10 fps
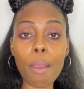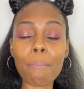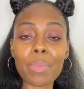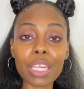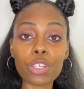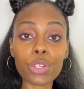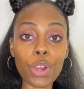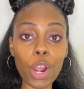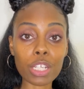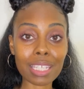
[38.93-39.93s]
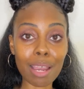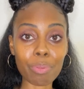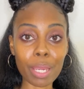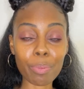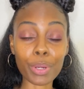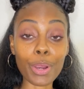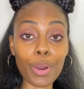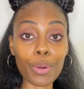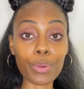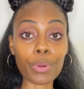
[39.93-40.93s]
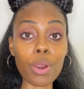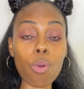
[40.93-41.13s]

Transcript: make your cardstock paper cone